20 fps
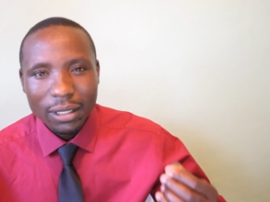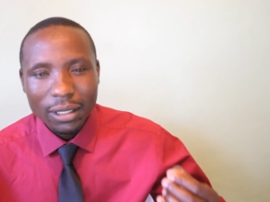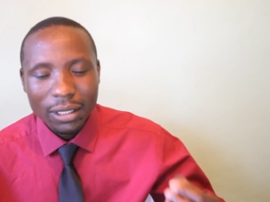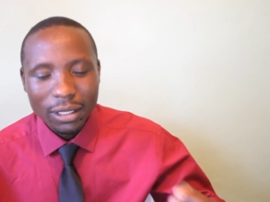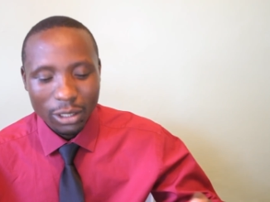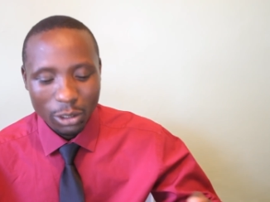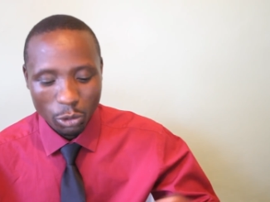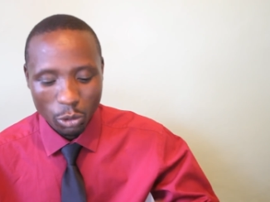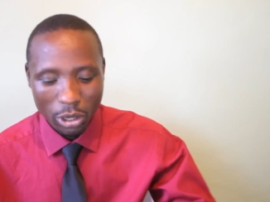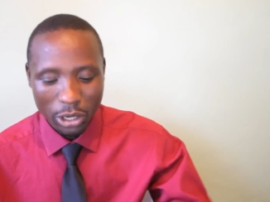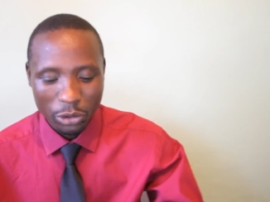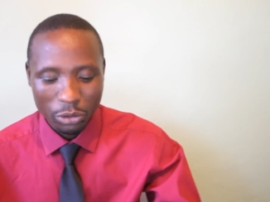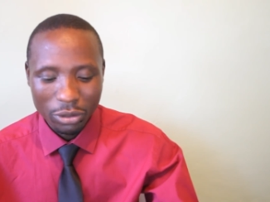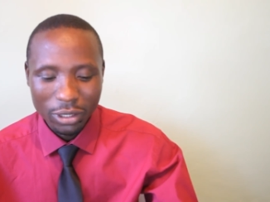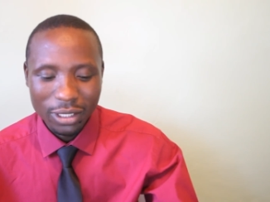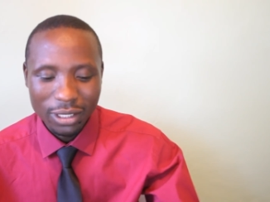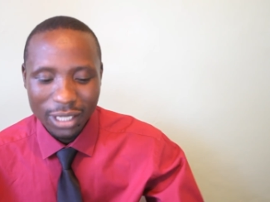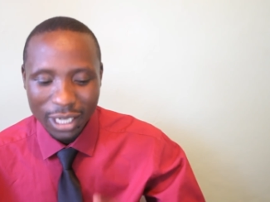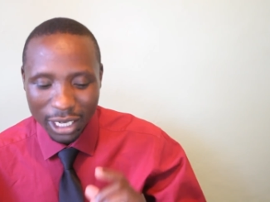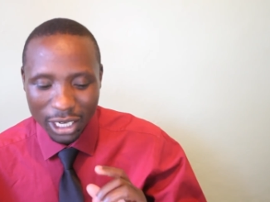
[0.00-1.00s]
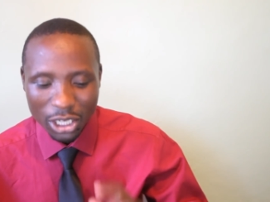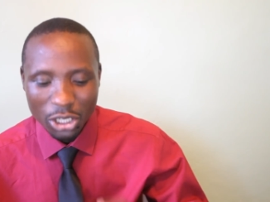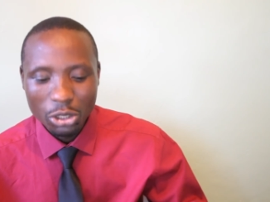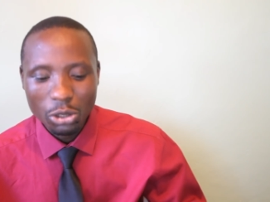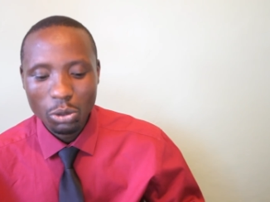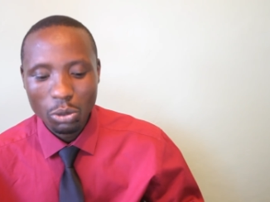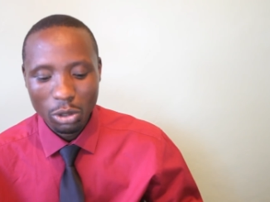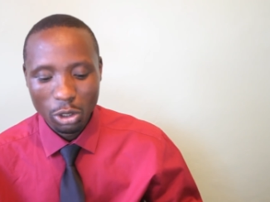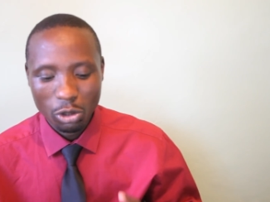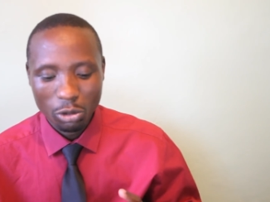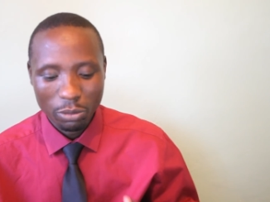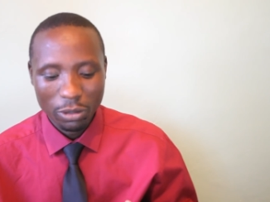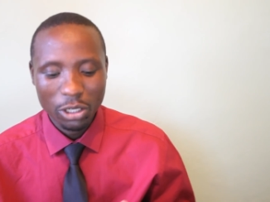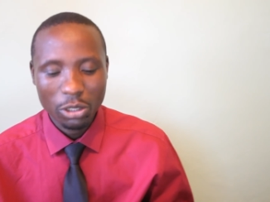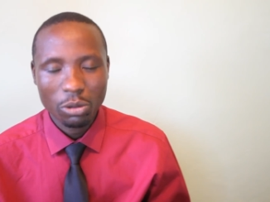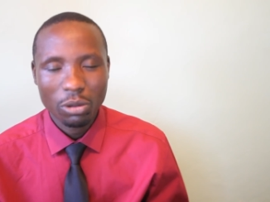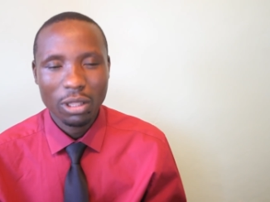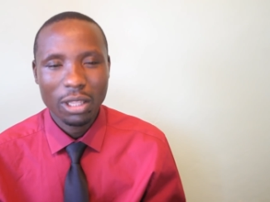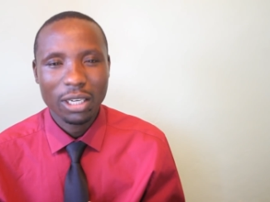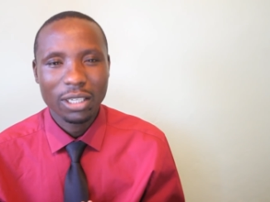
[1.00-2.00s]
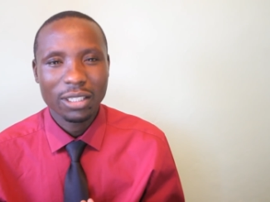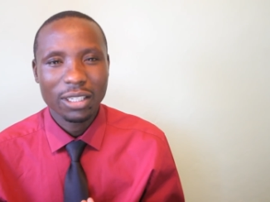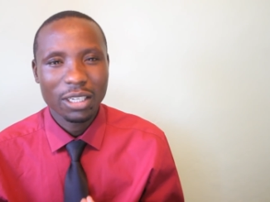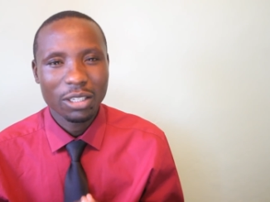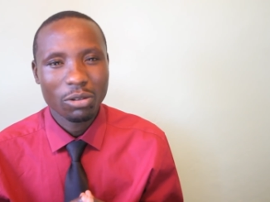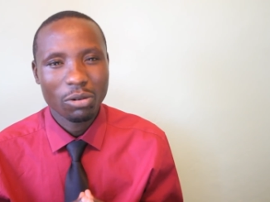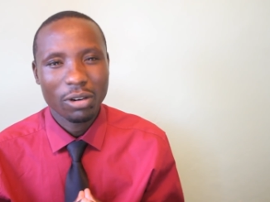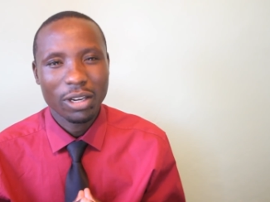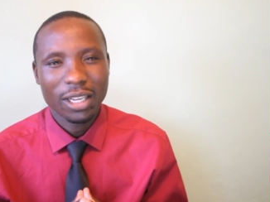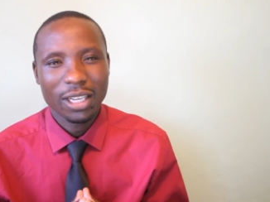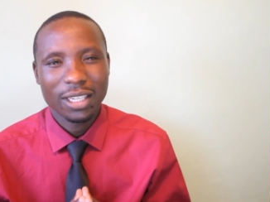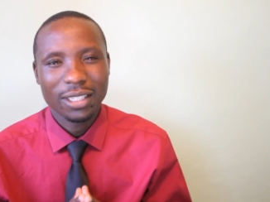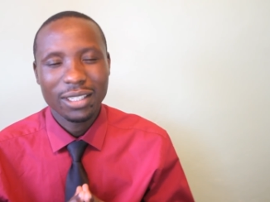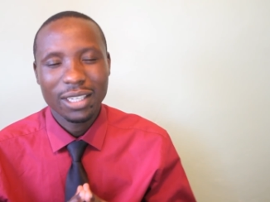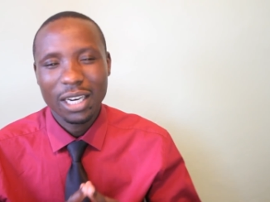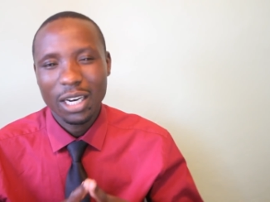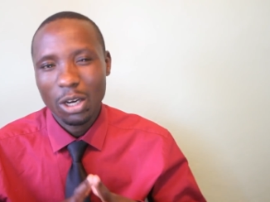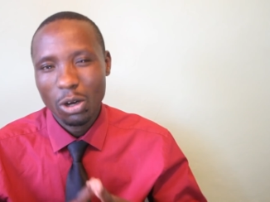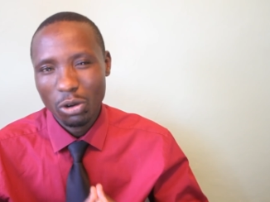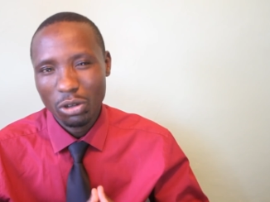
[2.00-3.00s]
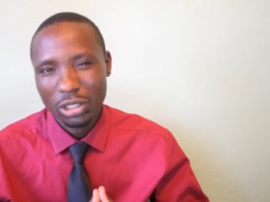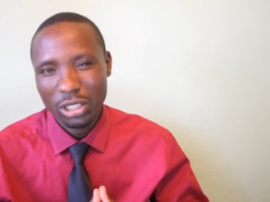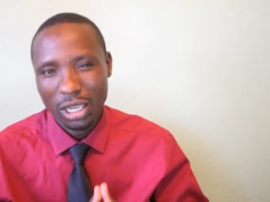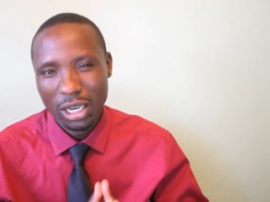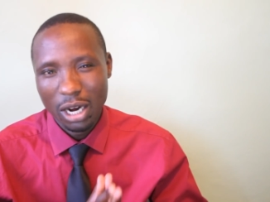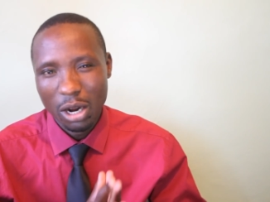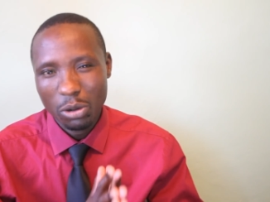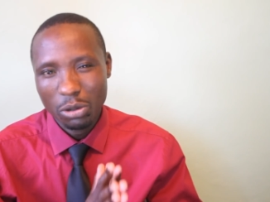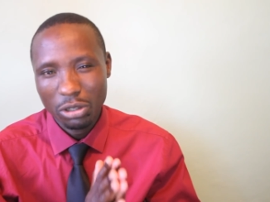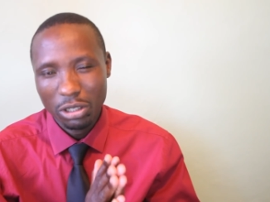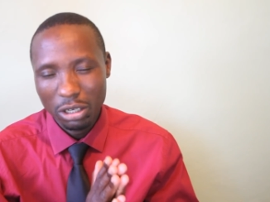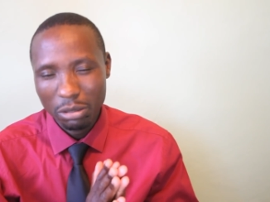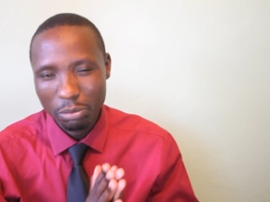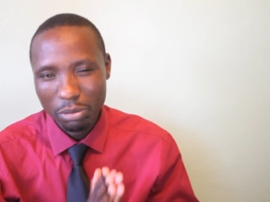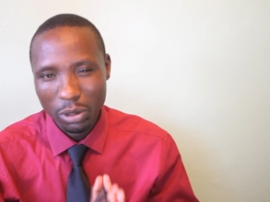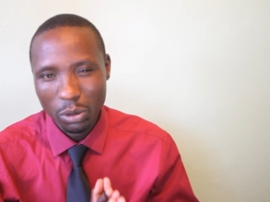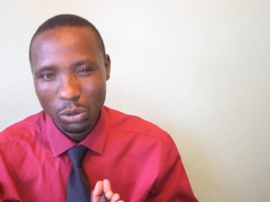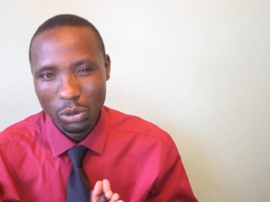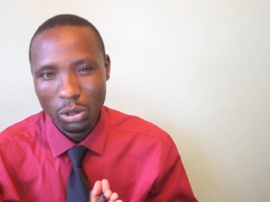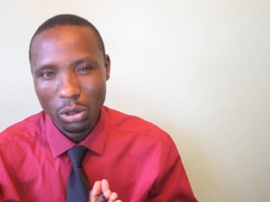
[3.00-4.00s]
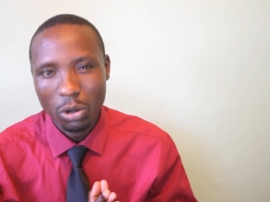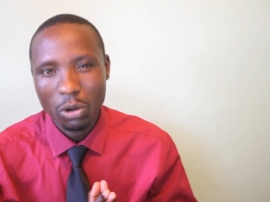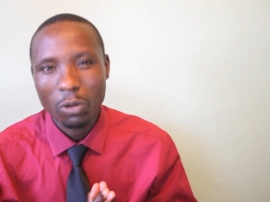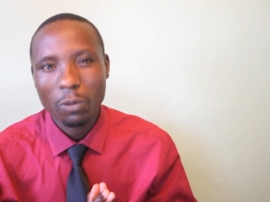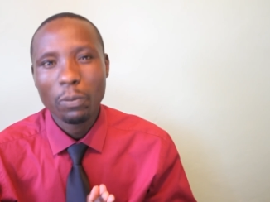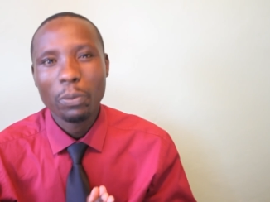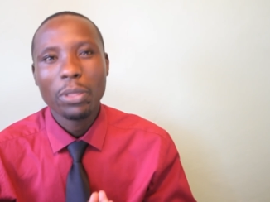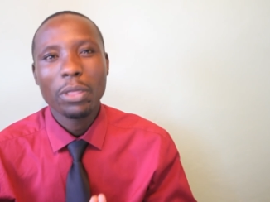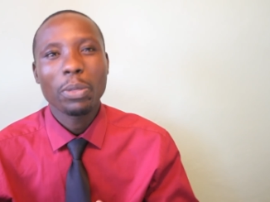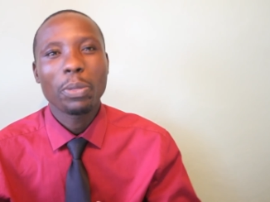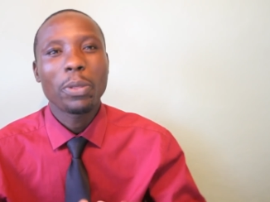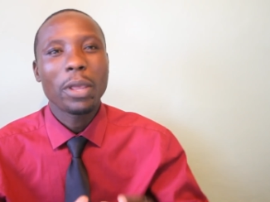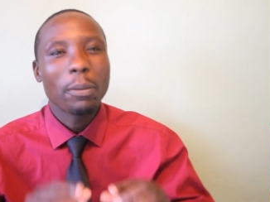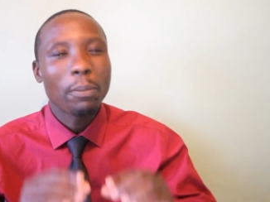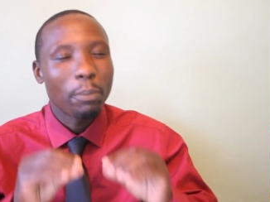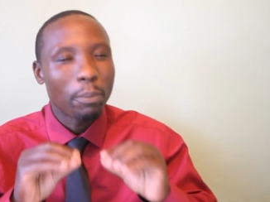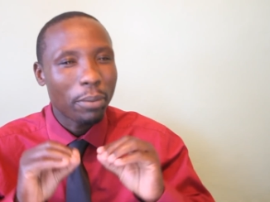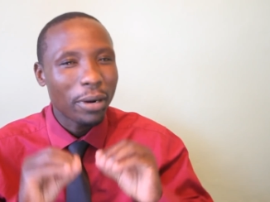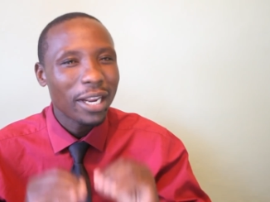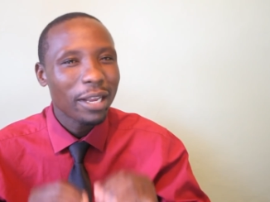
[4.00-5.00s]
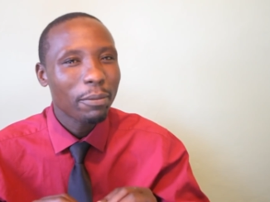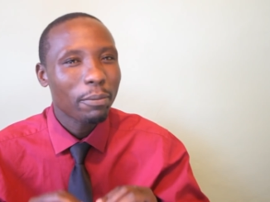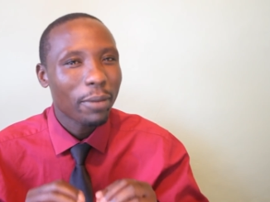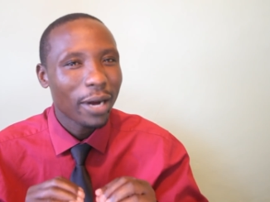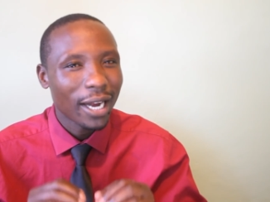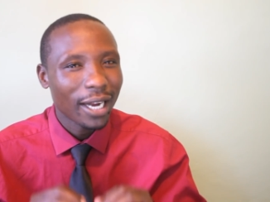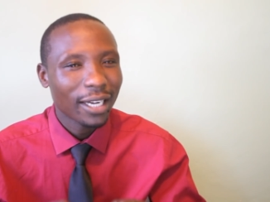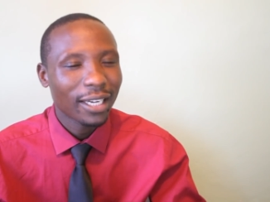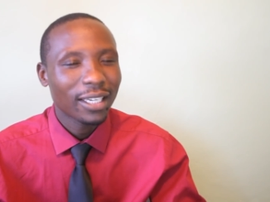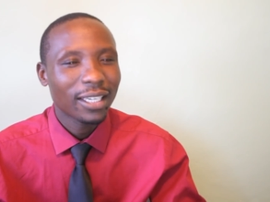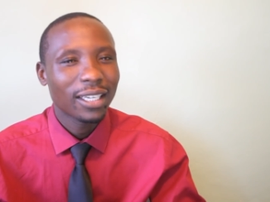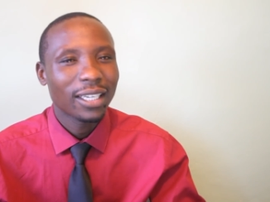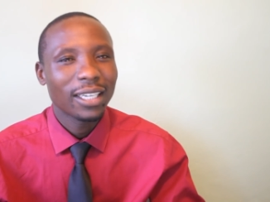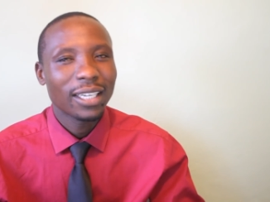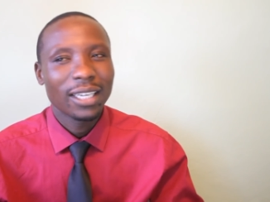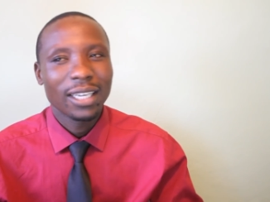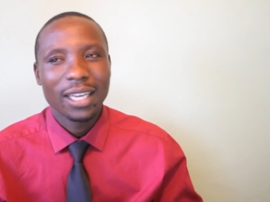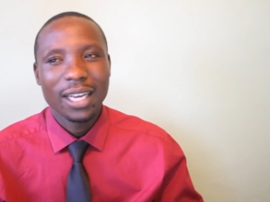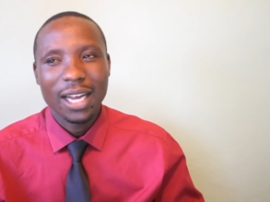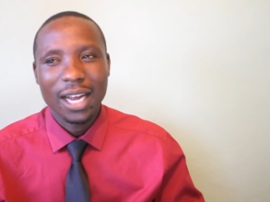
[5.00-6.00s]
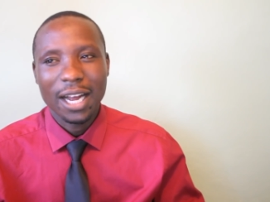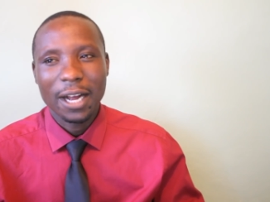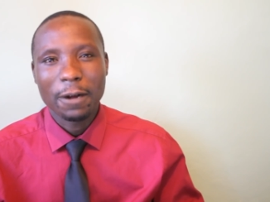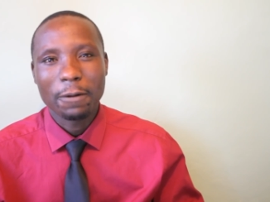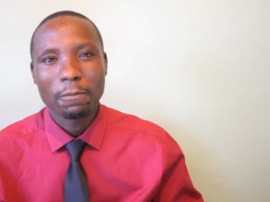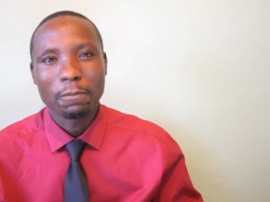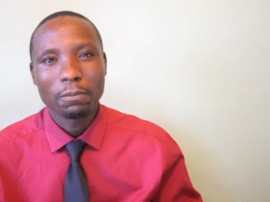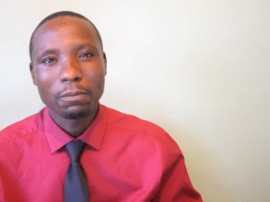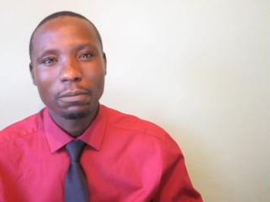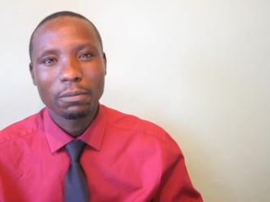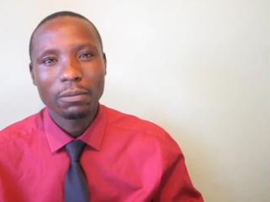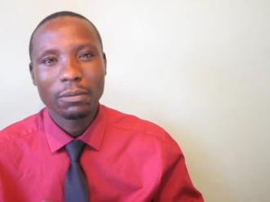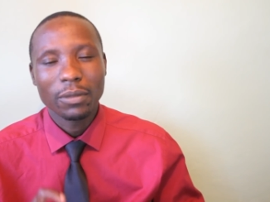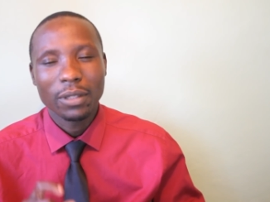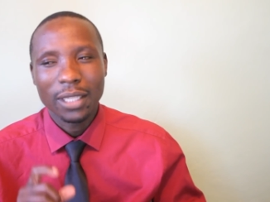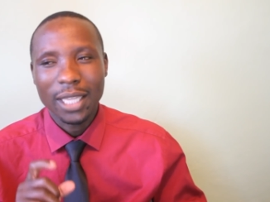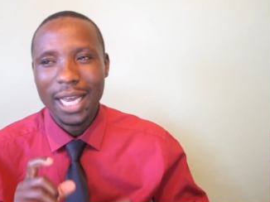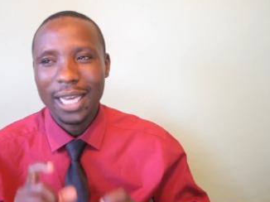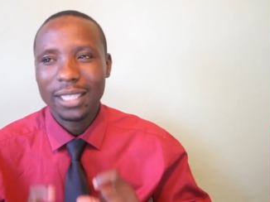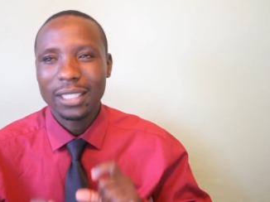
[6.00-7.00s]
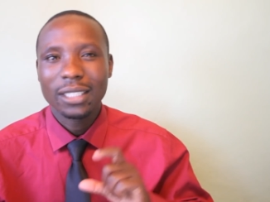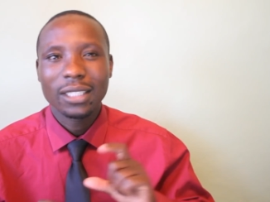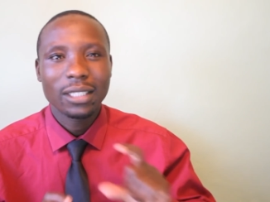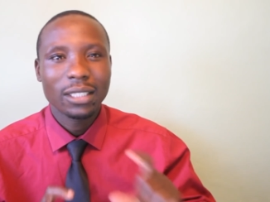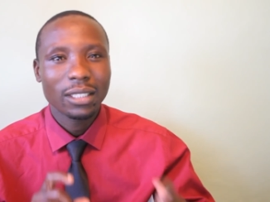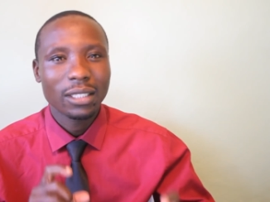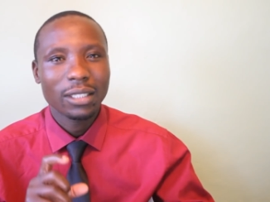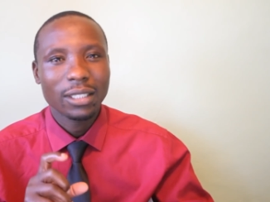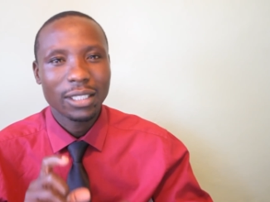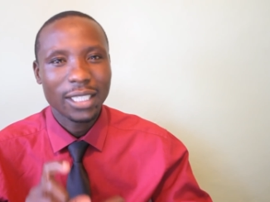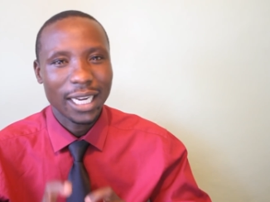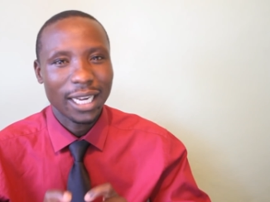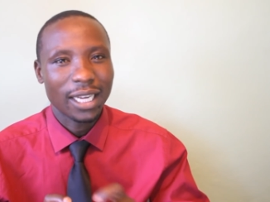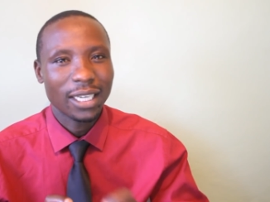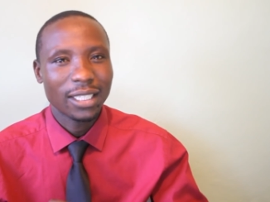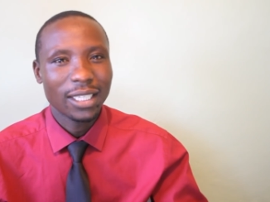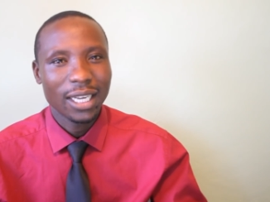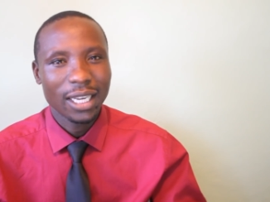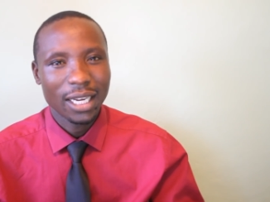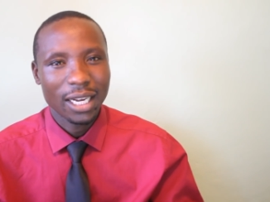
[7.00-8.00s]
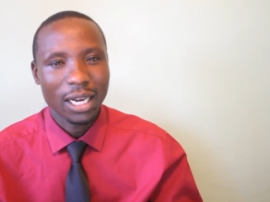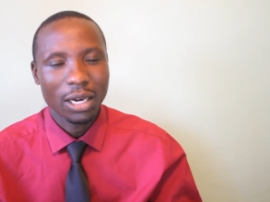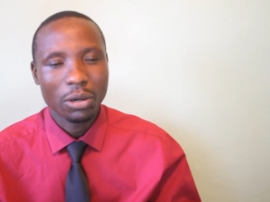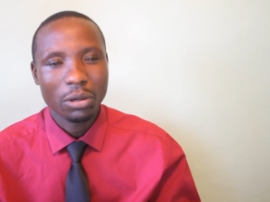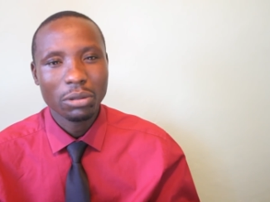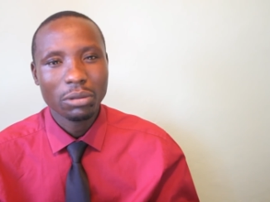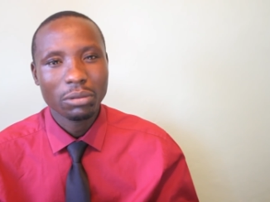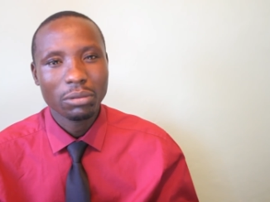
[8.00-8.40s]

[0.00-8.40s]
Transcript: to address the issue and to make sure that Central Kenya is still locked around DP Ruto, they bring back um, that tenga tenga or